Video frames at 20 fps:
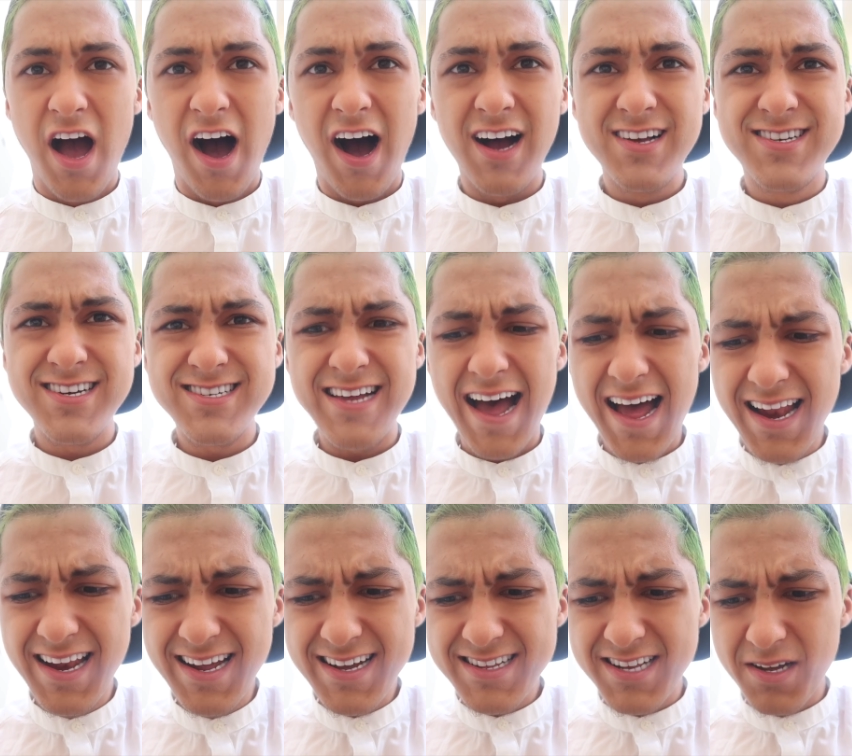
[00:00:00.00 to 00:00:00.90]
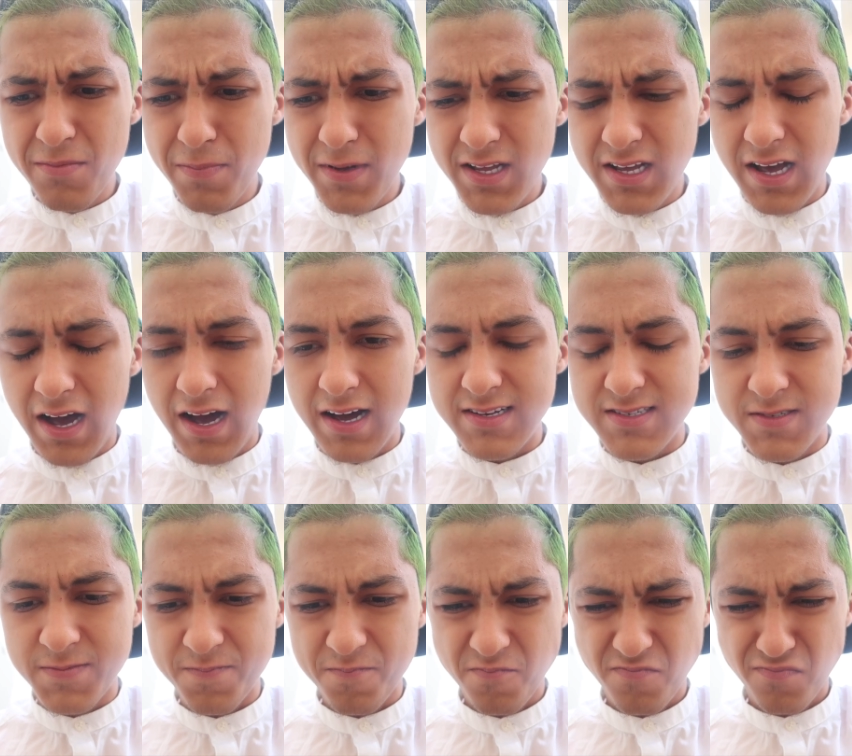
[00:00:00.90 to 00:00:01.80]
I just had a little bit, guys.
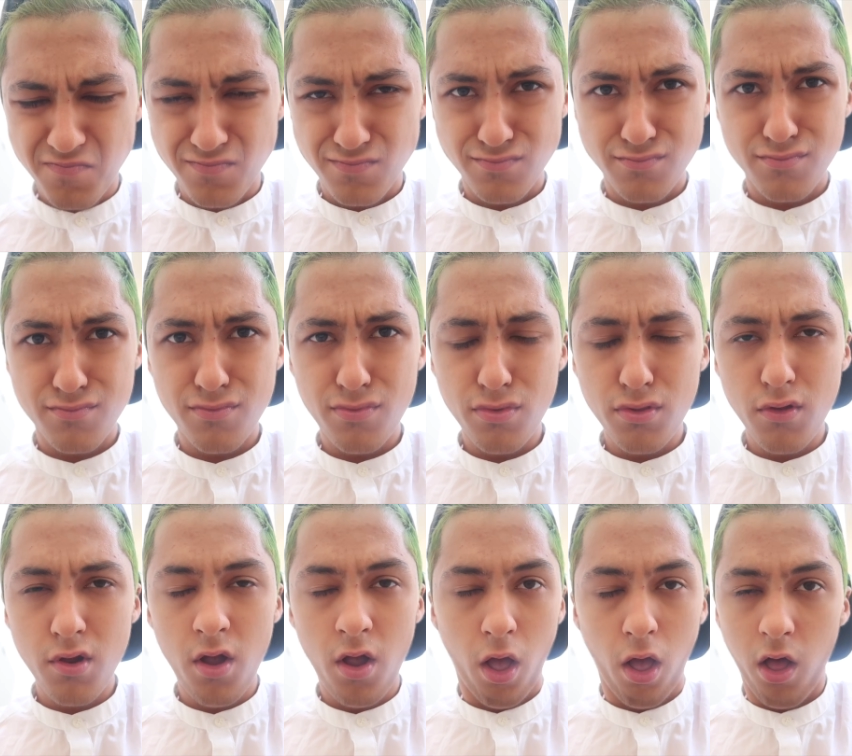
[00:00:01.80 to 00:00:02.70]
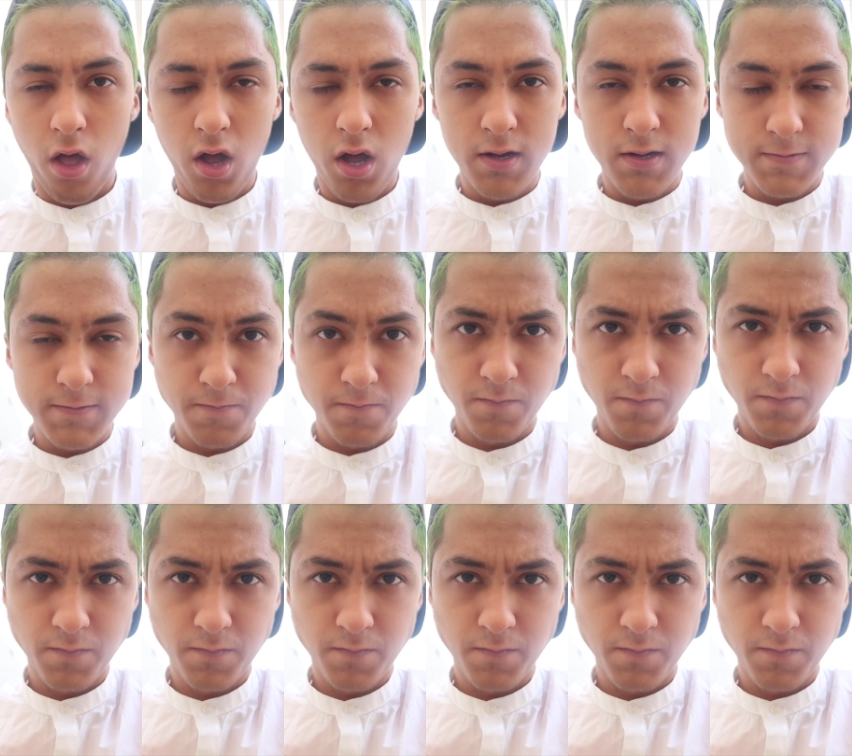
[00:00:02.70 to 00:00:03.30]
Uh.